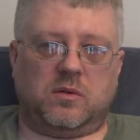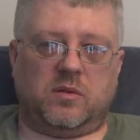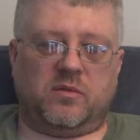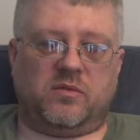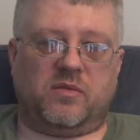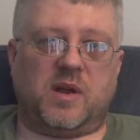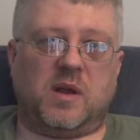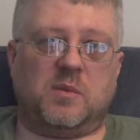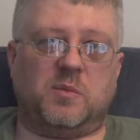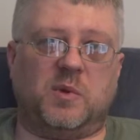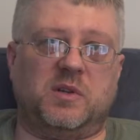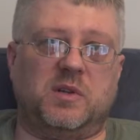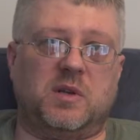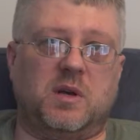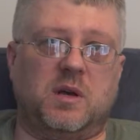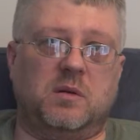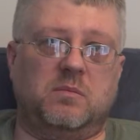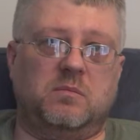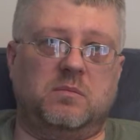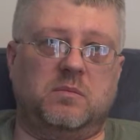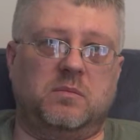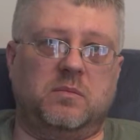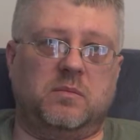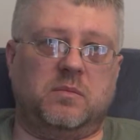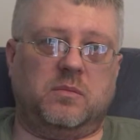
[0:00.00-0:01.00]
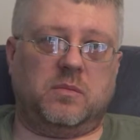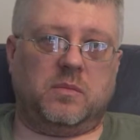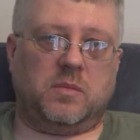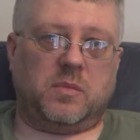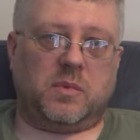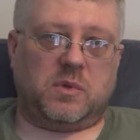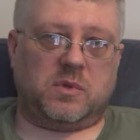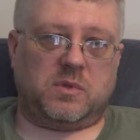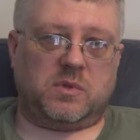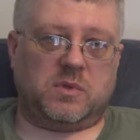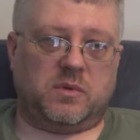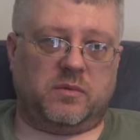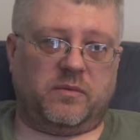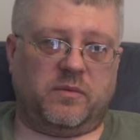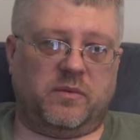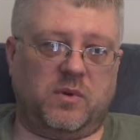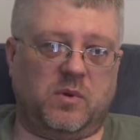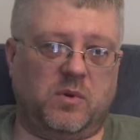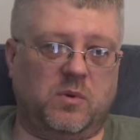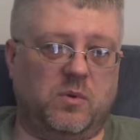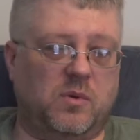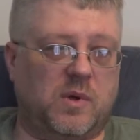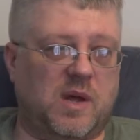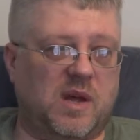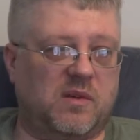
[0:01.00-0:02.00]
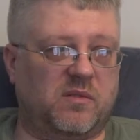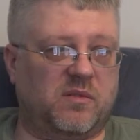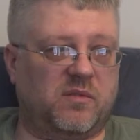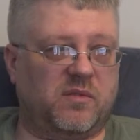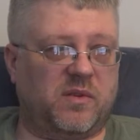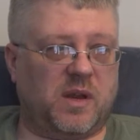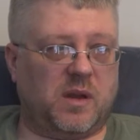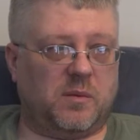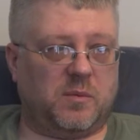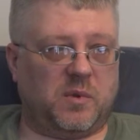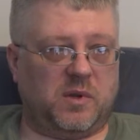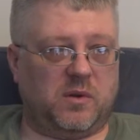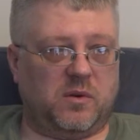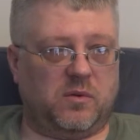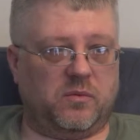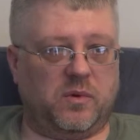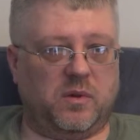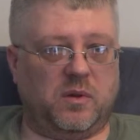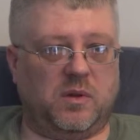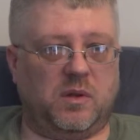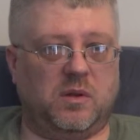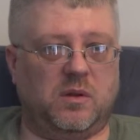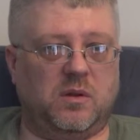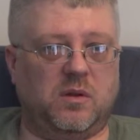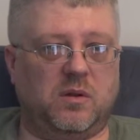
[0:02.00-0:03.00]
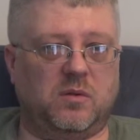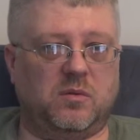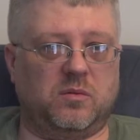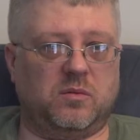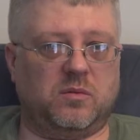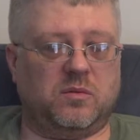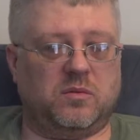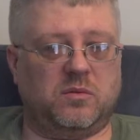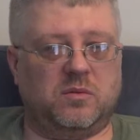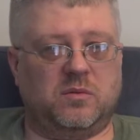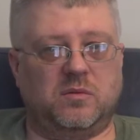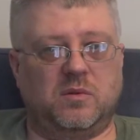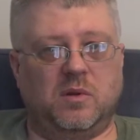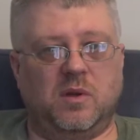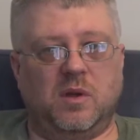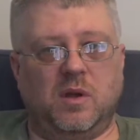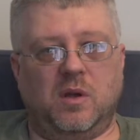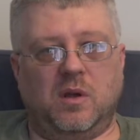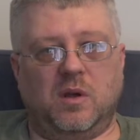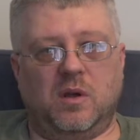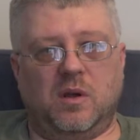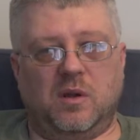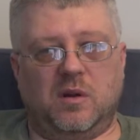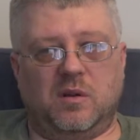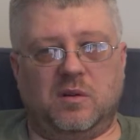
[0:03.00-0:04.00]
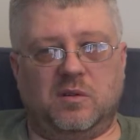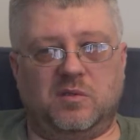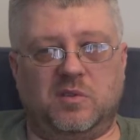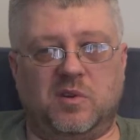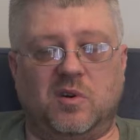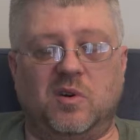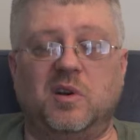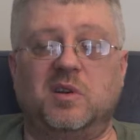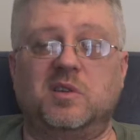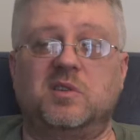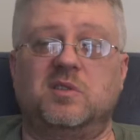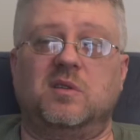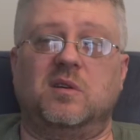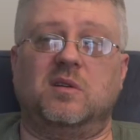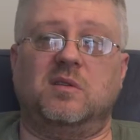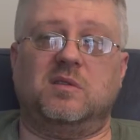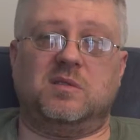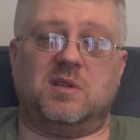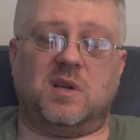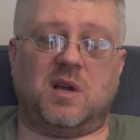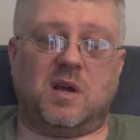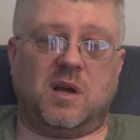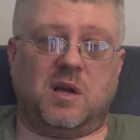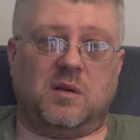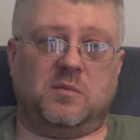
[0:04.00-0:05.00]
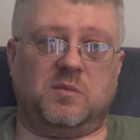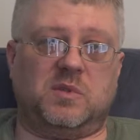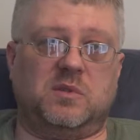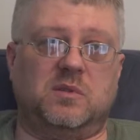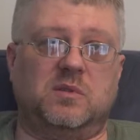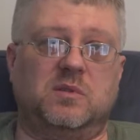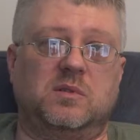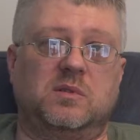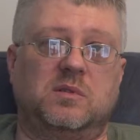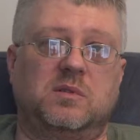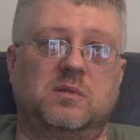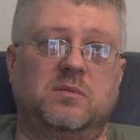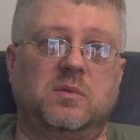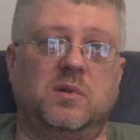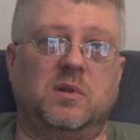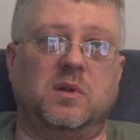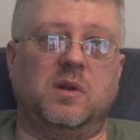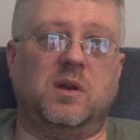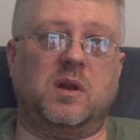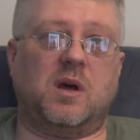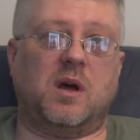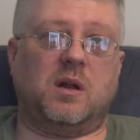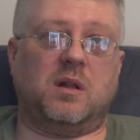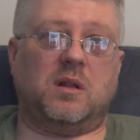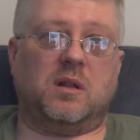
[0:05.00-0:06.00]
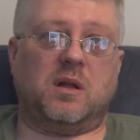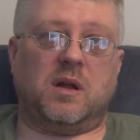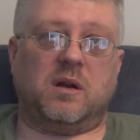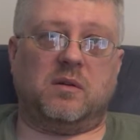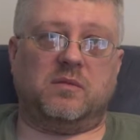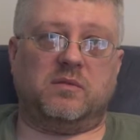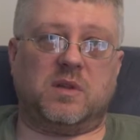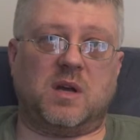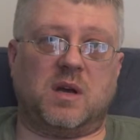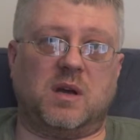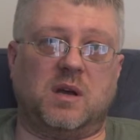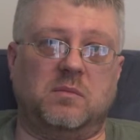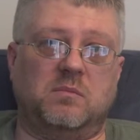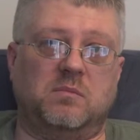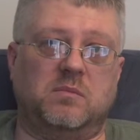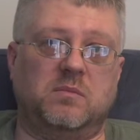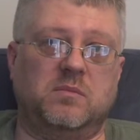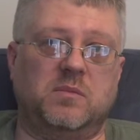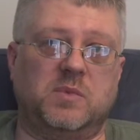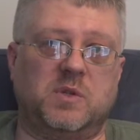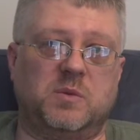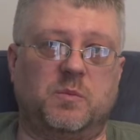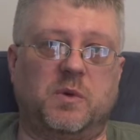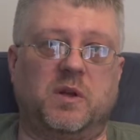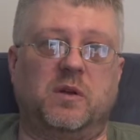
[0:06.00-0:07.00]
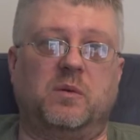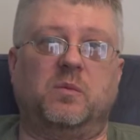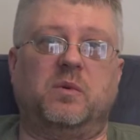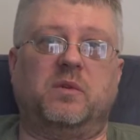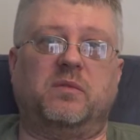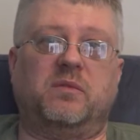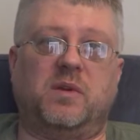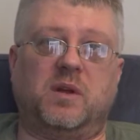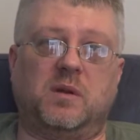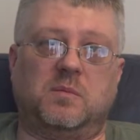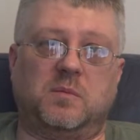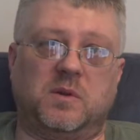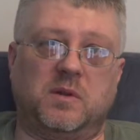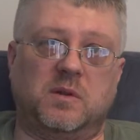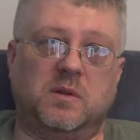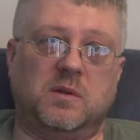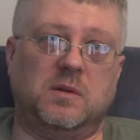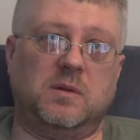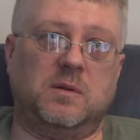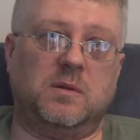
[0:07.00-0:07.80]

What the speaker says: family time, because if you have a family, you really don't, during certain times, there's really not a lot of time spent with family.